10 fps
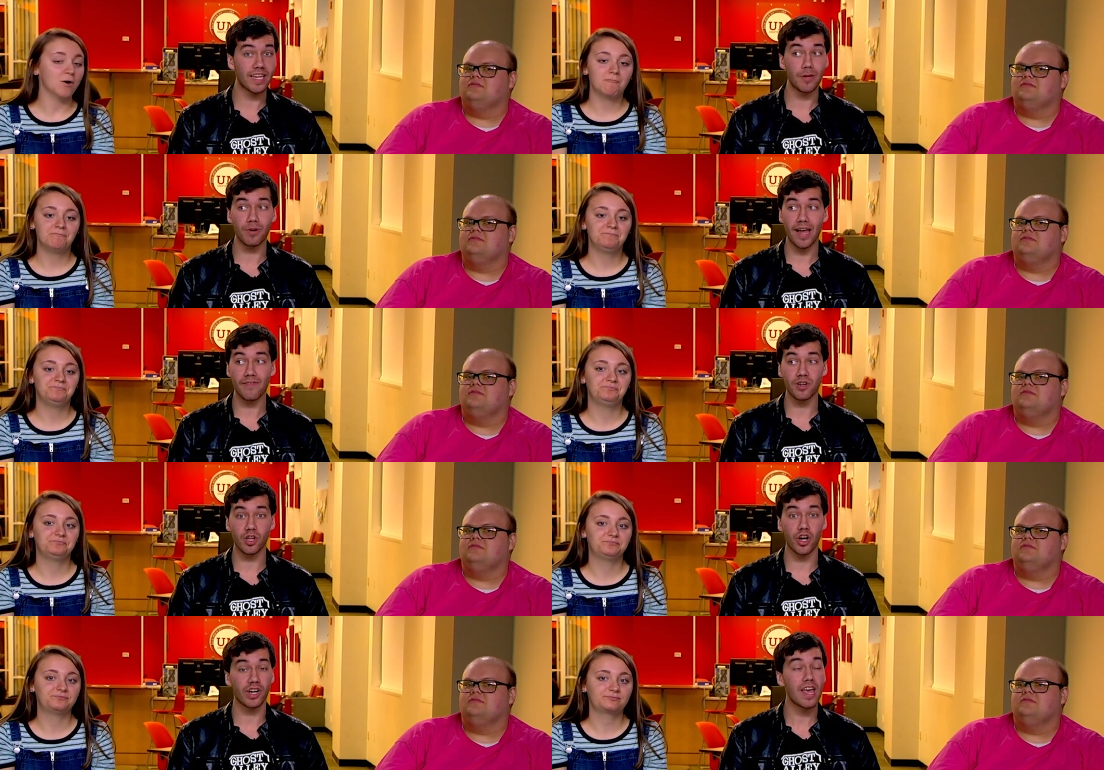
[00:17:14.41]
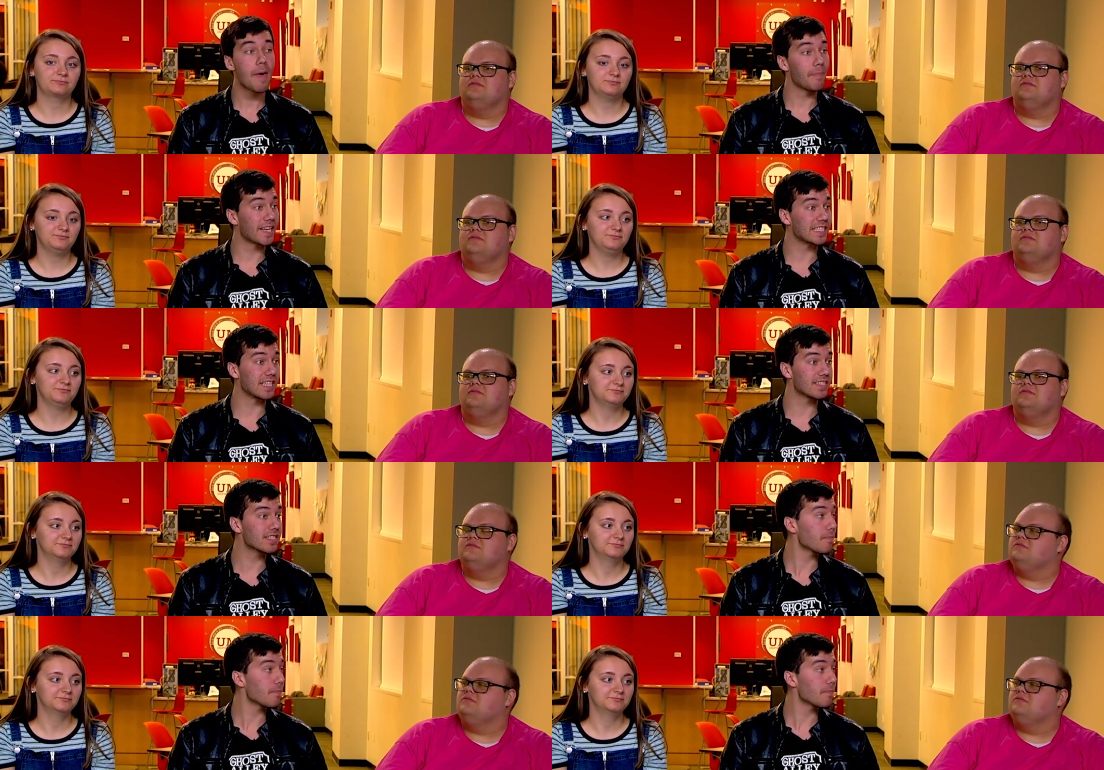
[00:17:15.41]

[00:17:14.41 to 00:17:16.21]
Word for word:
Speaker 1: think he will ever learn because this is a